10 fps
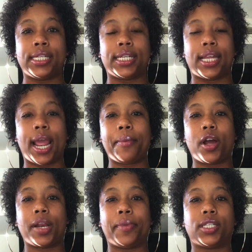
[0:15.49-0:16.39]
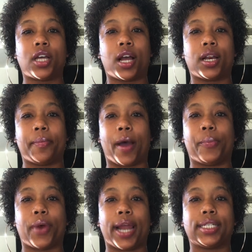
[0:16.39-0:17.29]
Today I'm going to be talking
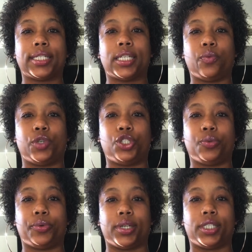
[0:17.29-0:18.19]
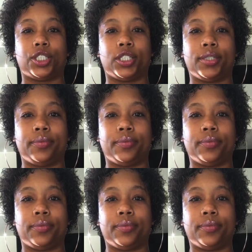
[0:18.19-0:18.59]
about practicing what you preach.